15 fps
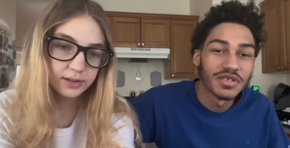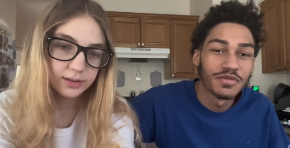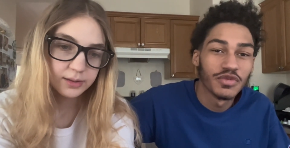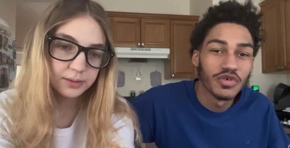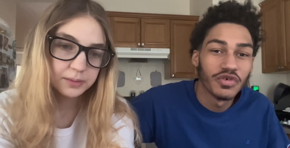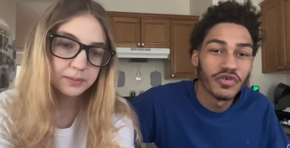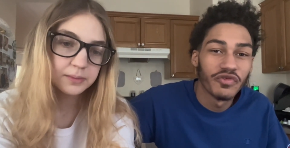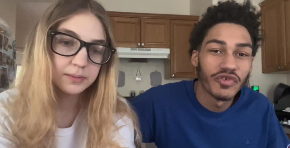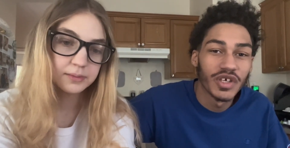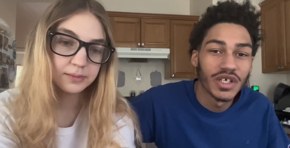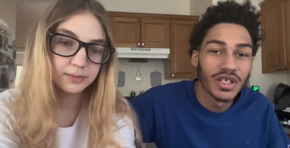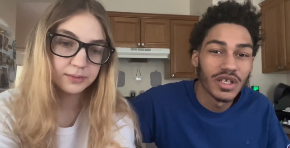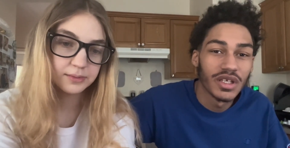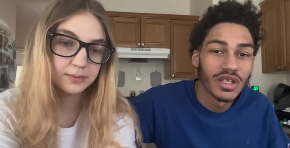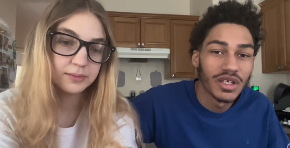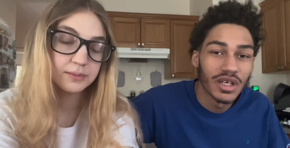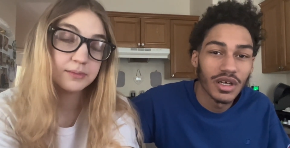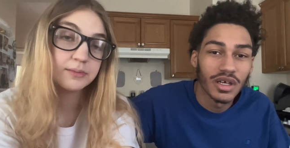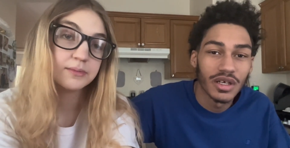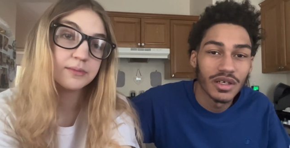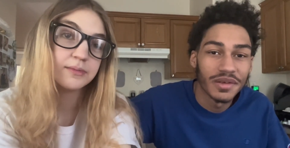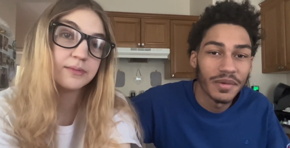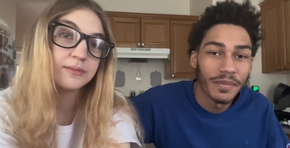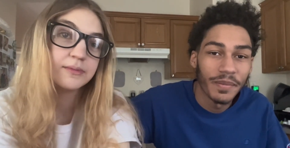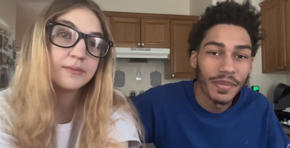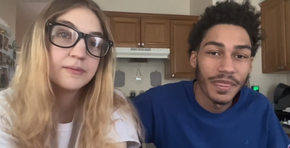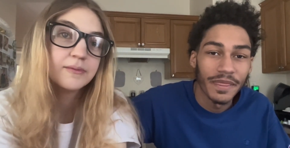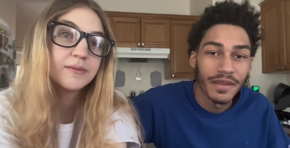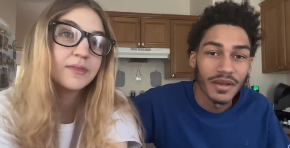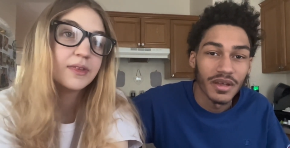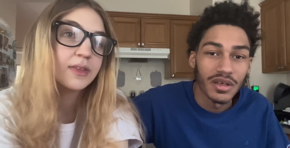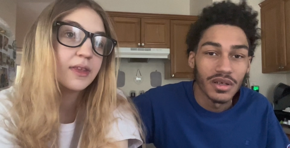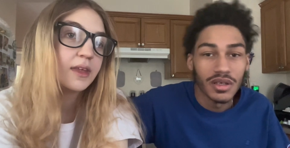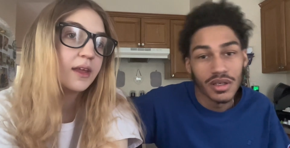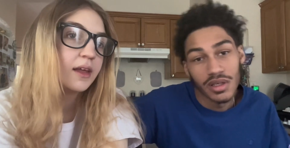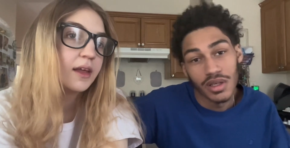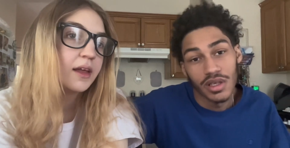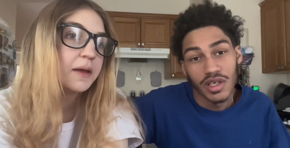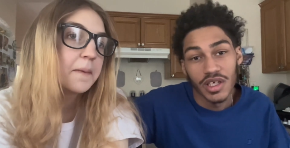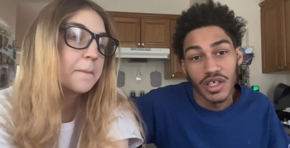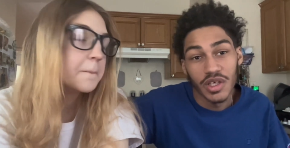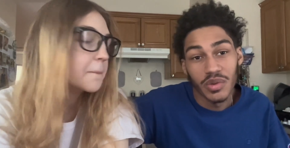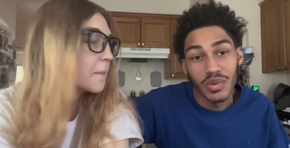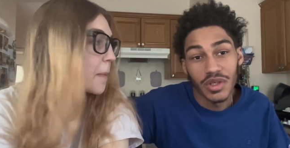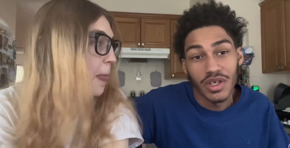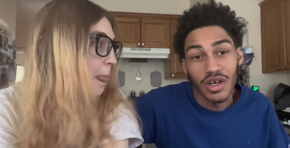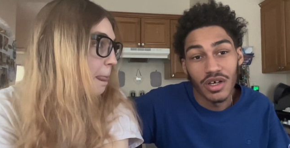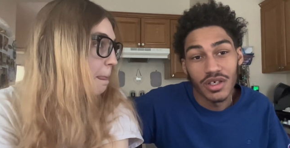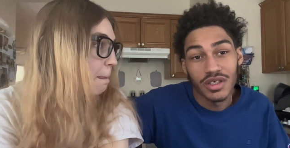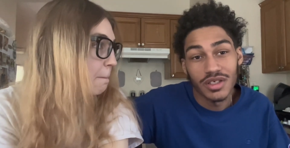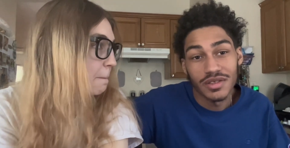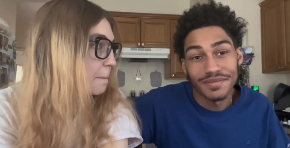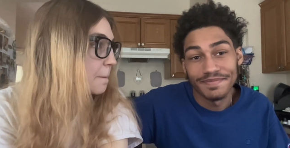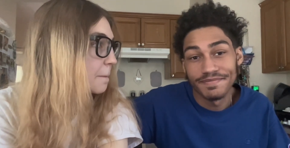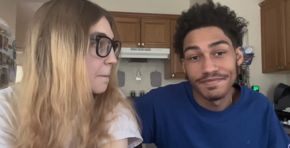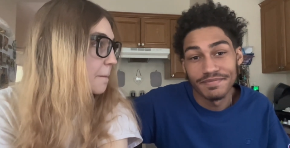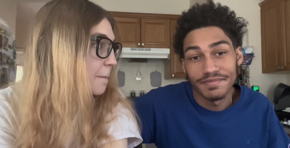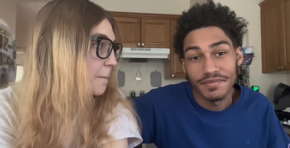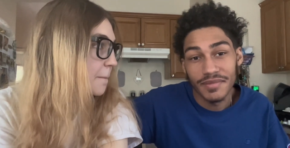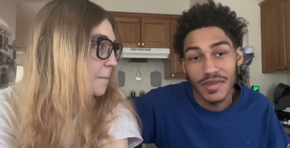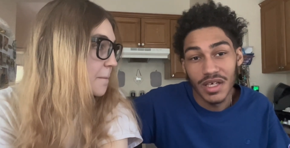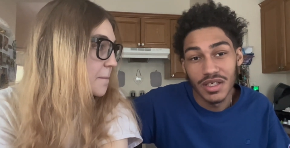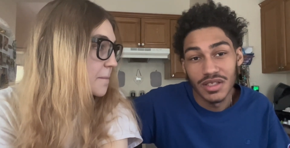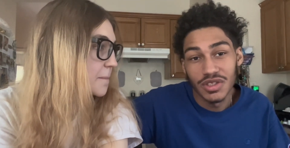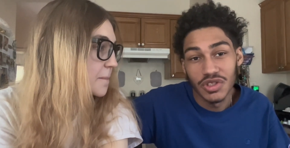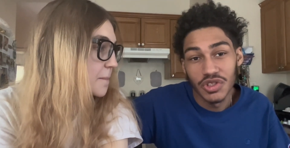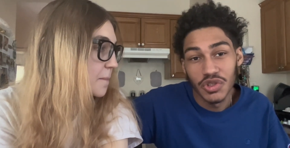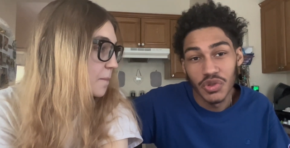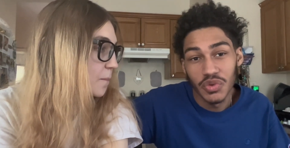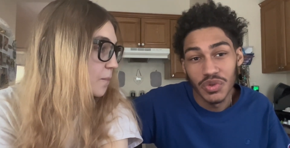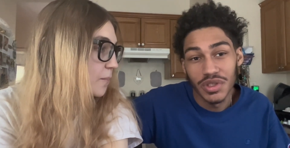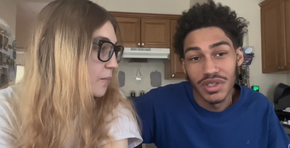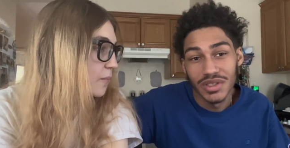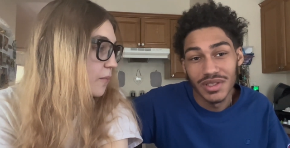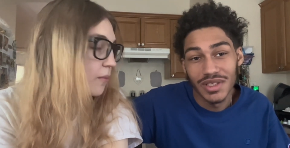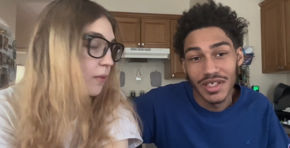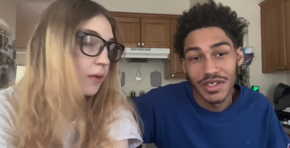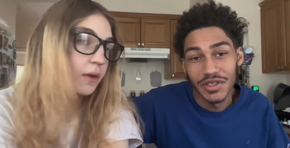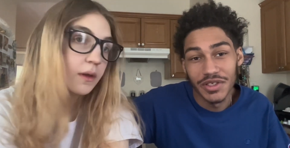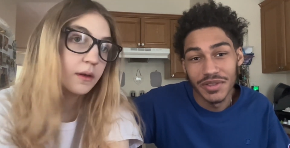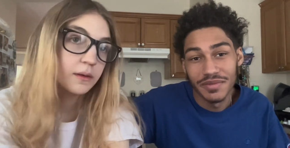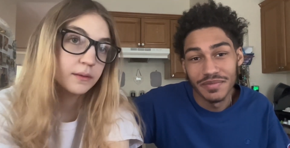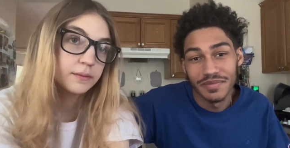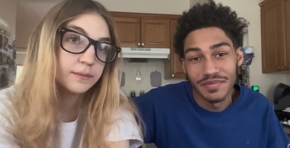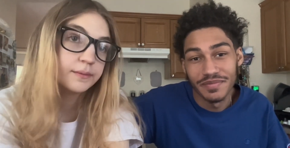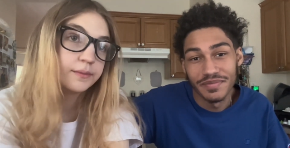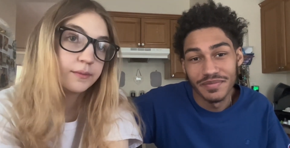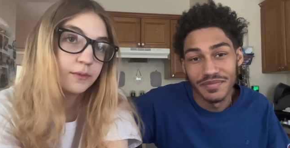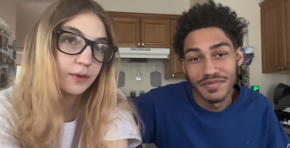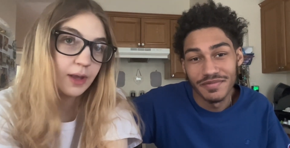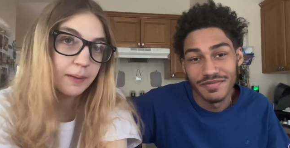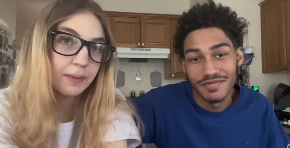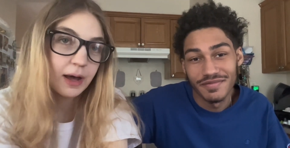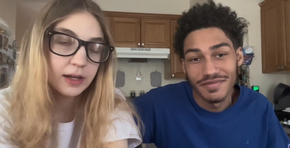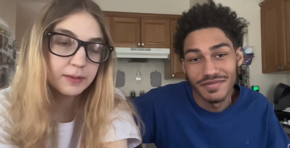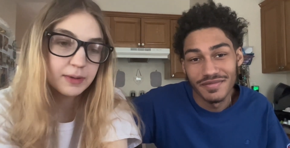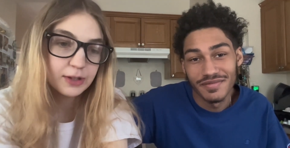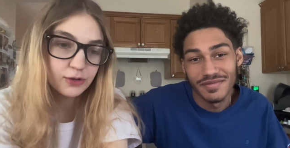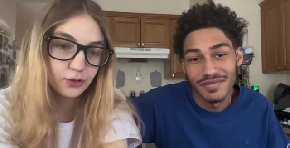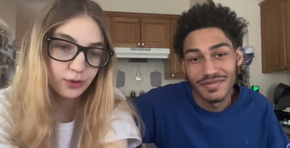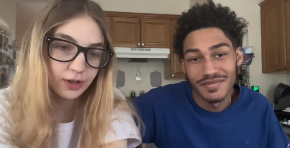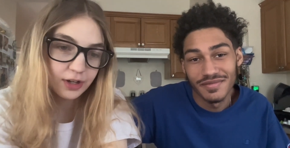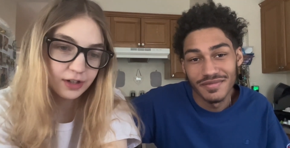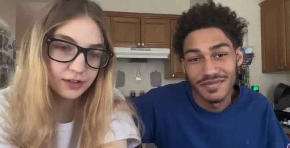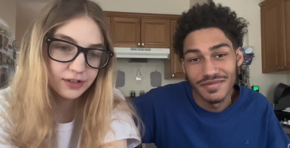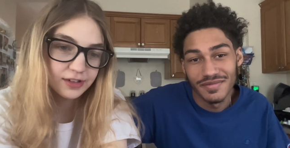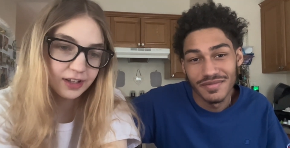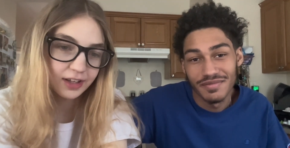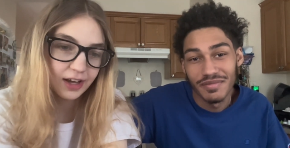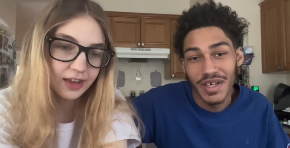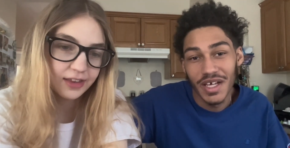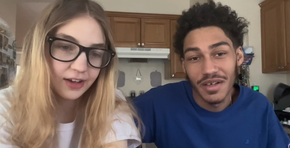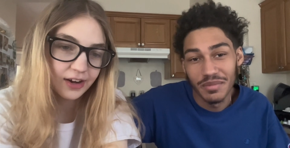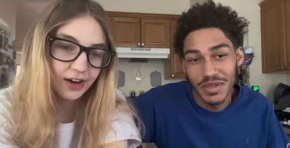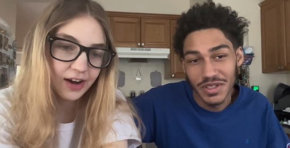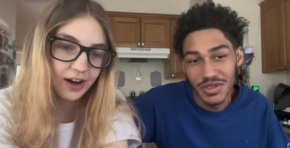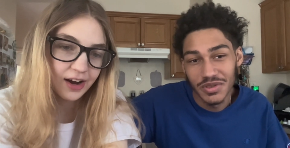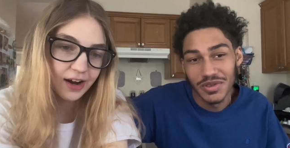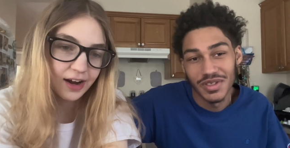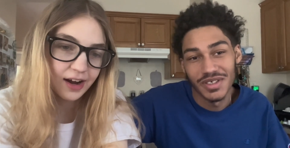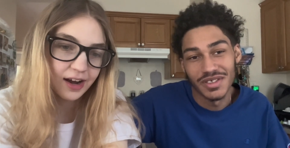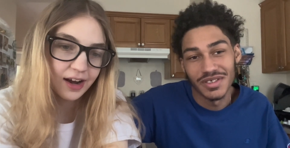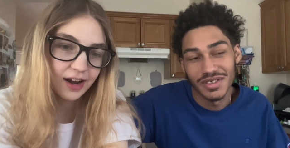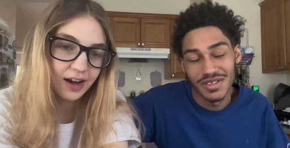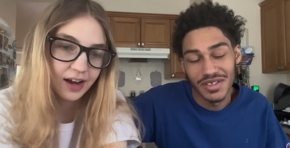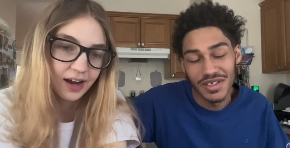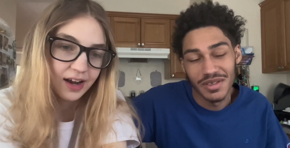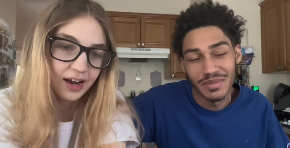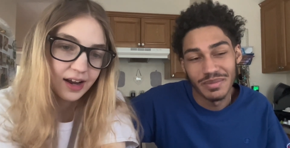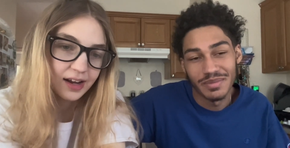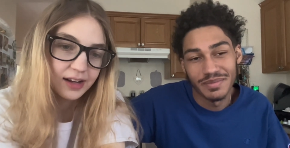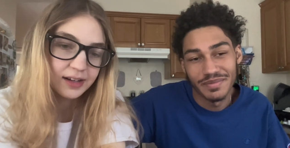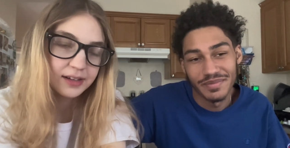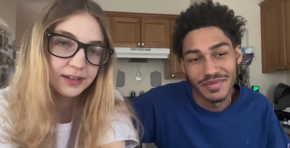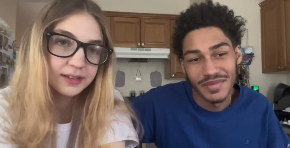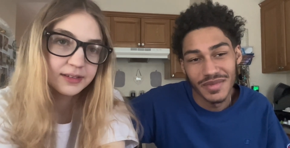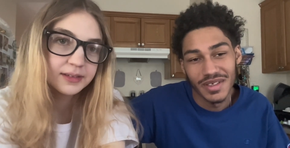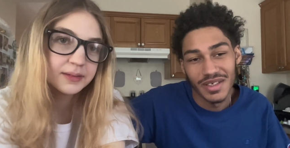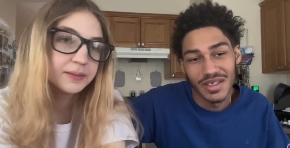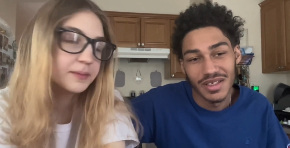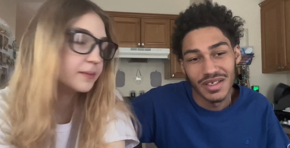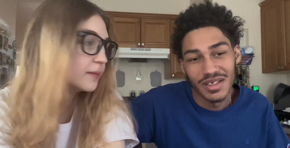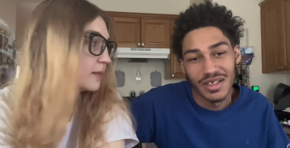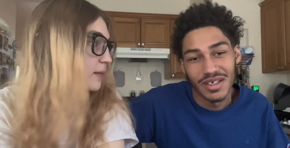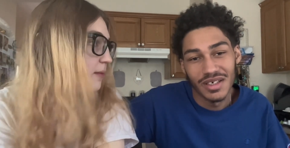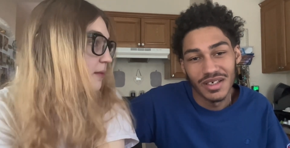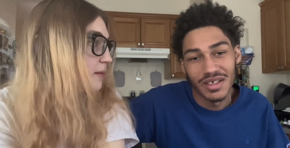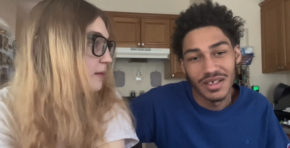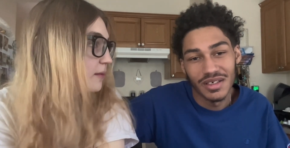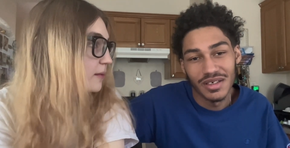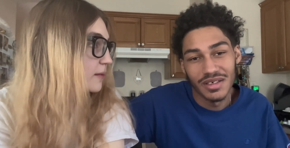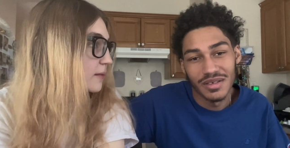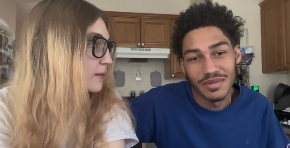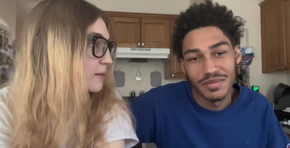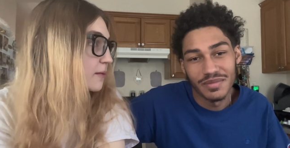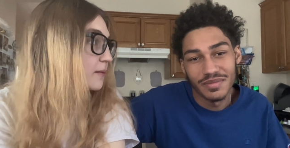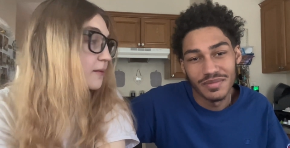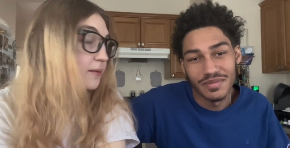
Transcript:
Speaker 1: move, and uh, here we are, two years later.
Speaker 2: About to be two years together. About to
Speaker 1: be two years. Yep. Um,